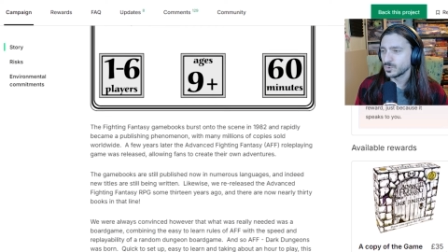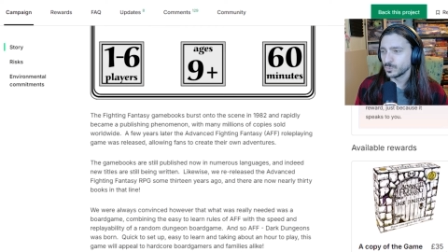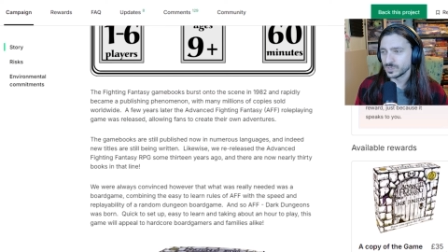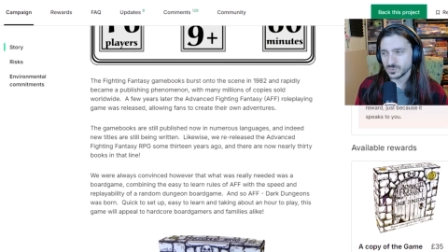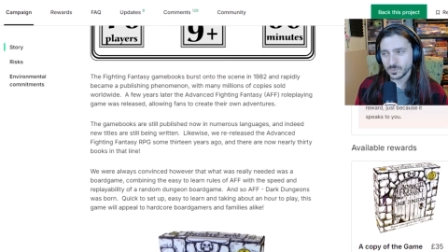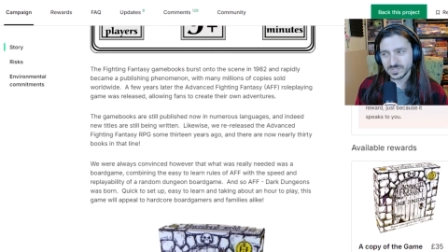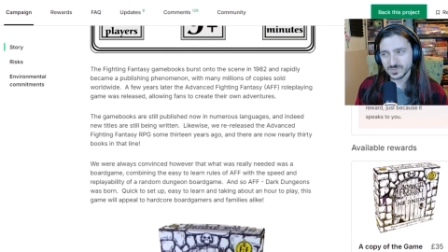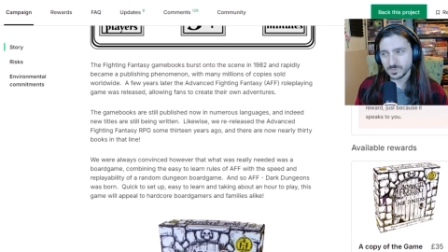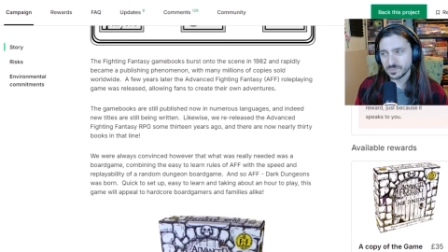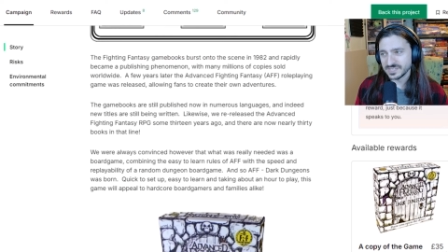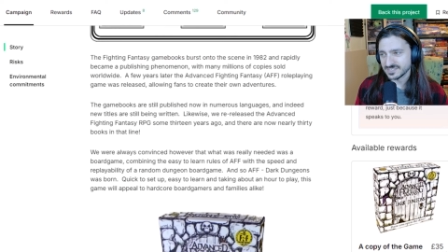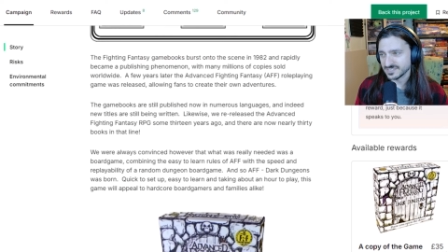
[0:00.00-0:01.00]
Which ones
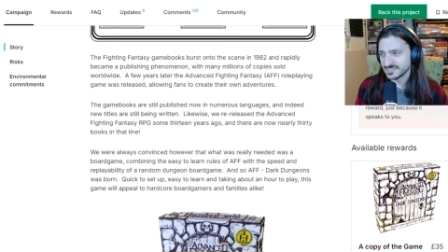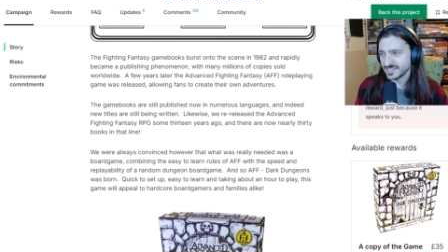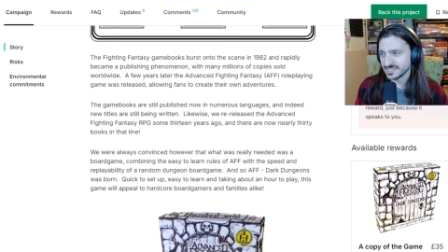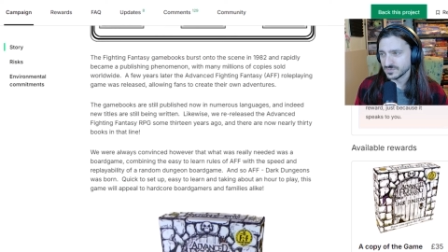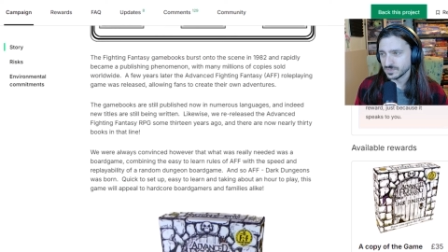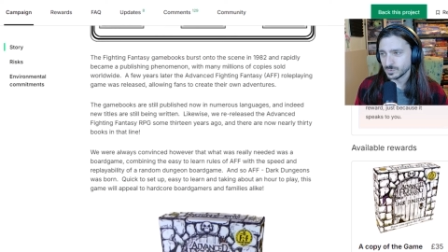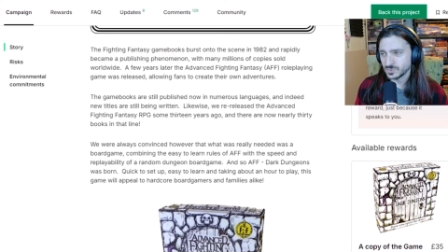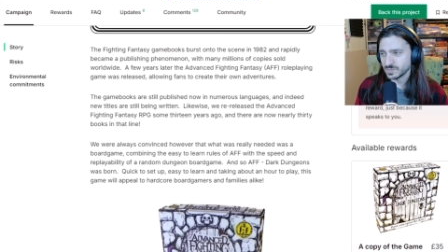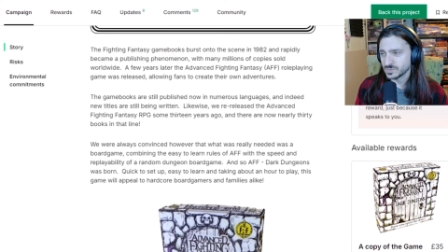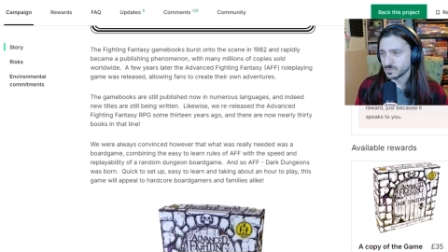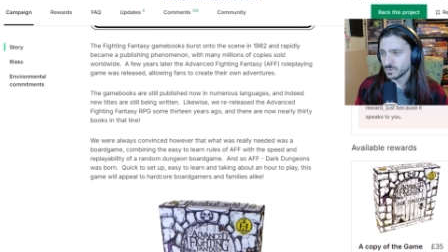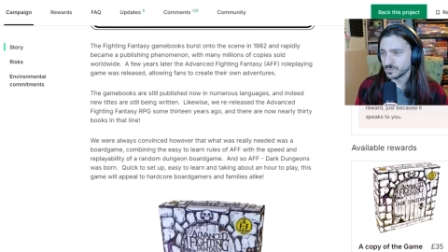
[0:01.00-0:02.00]
will be successful and which
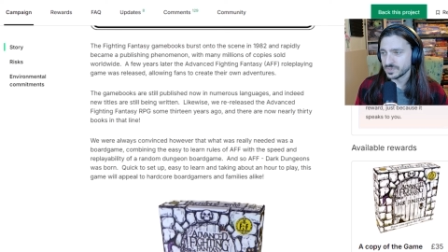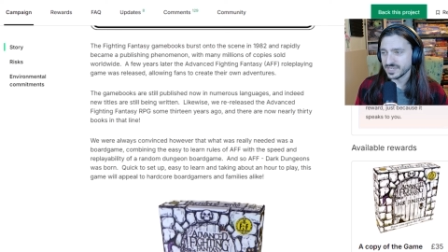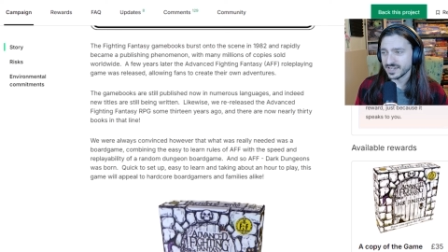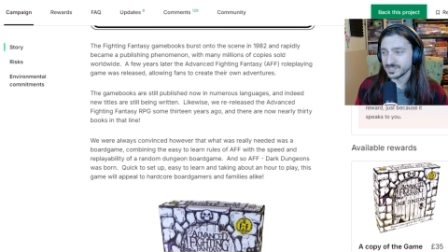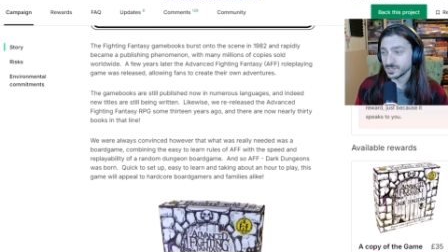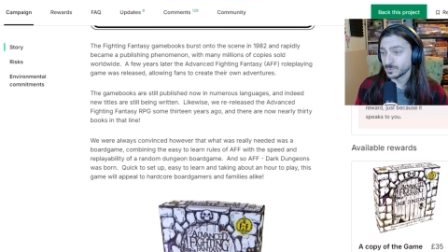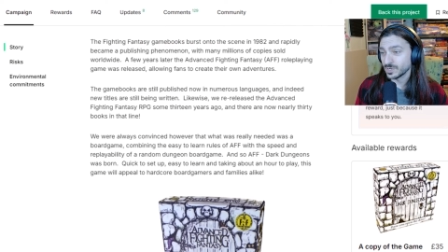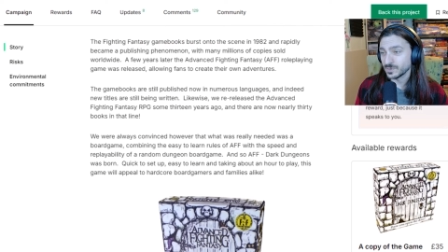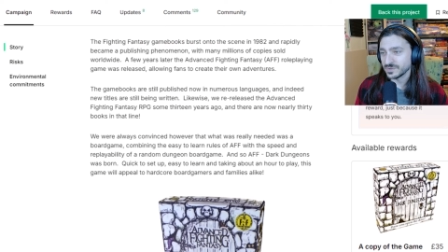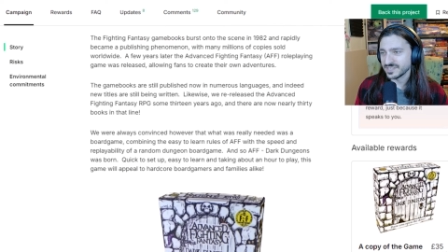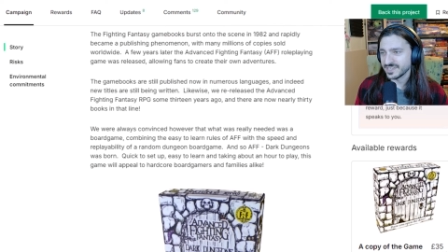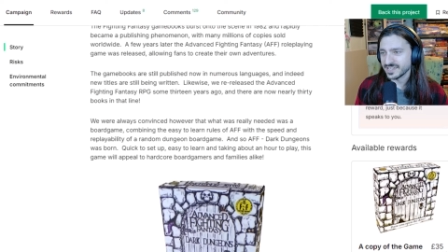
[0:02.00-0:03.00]
ones won't be, I don't
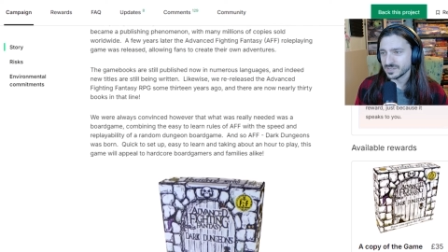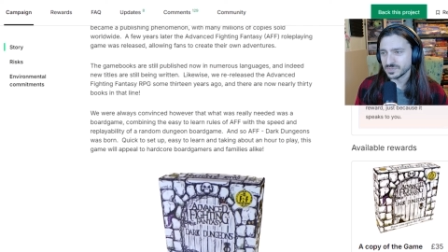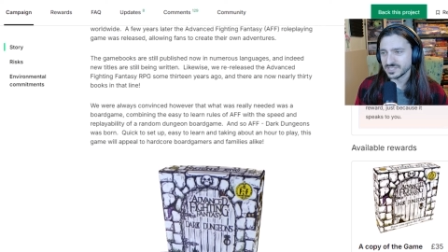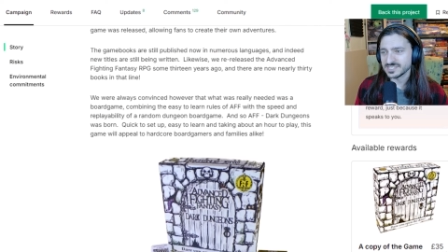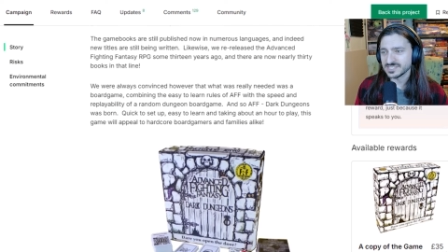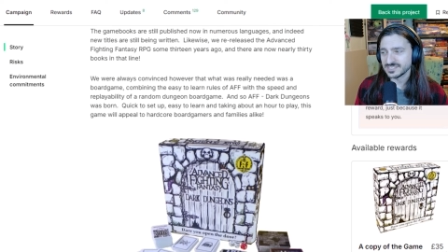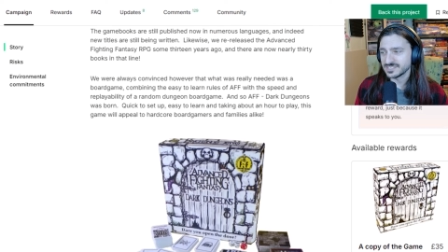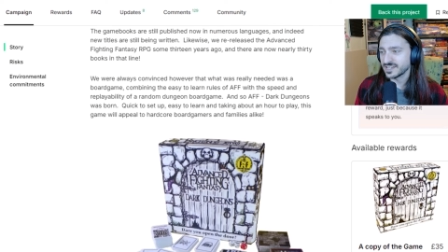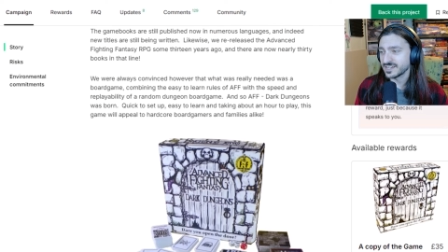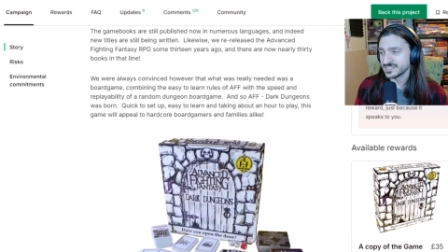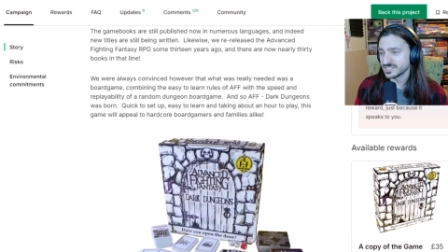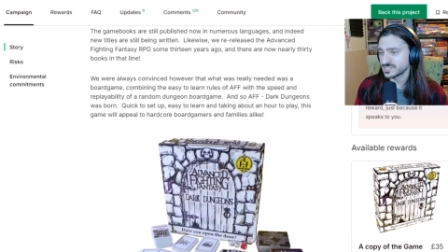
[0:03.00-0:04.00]
know in the end, but this
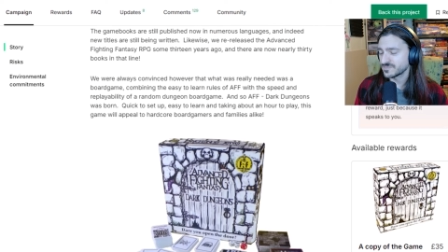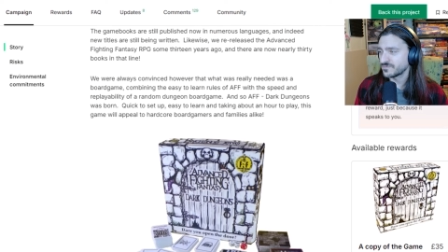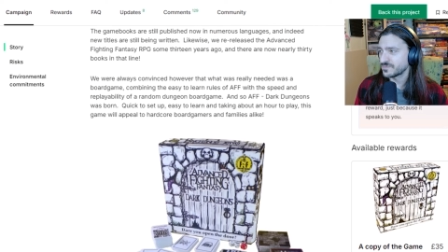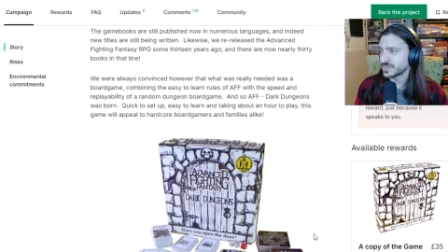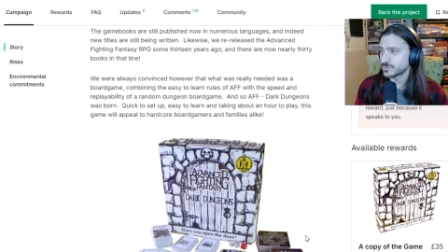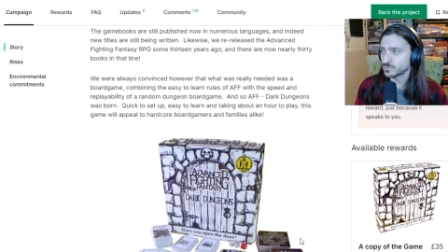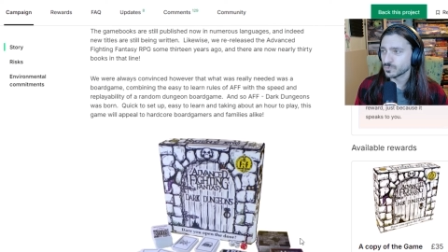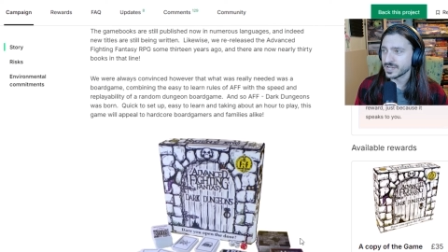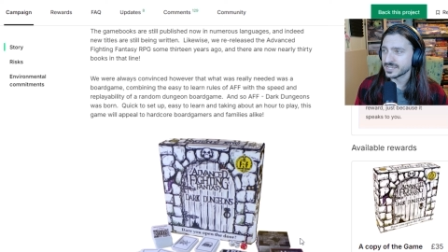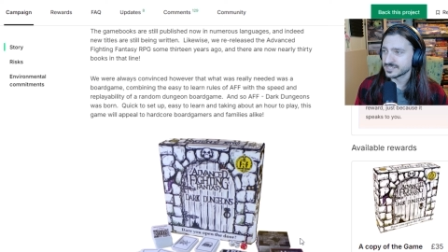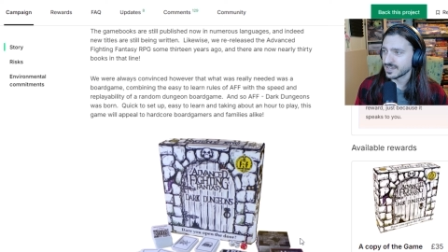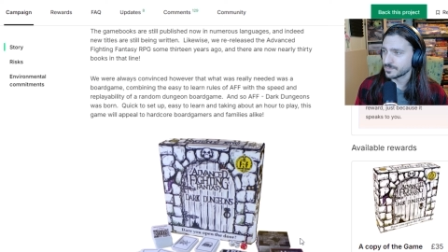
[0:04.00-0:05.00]
does fit
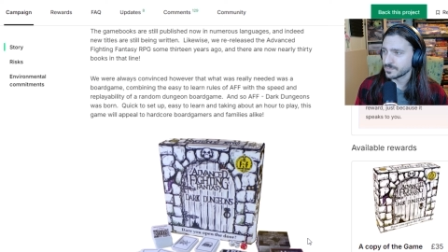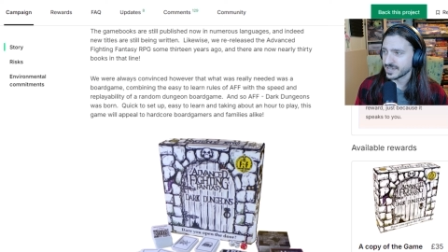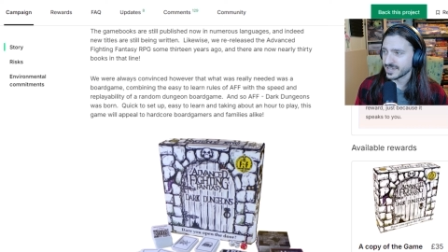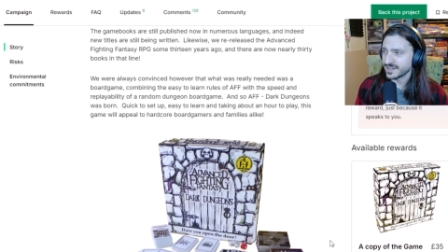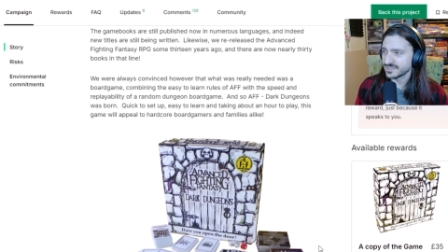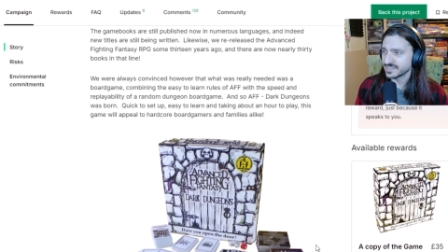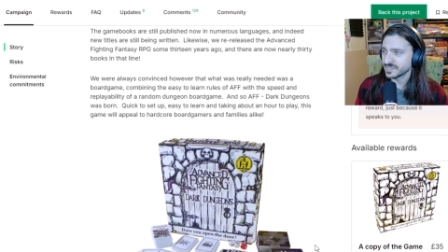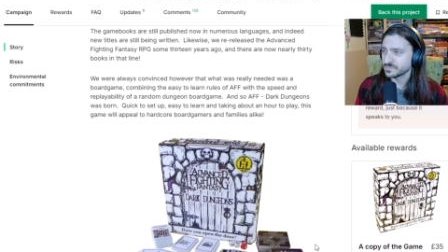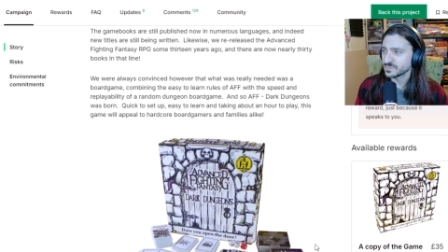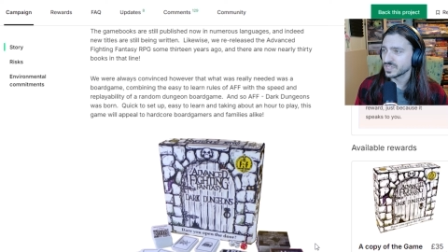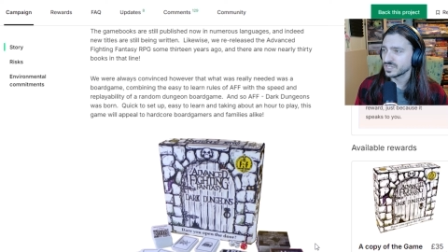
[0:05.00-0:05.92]
right up my alley.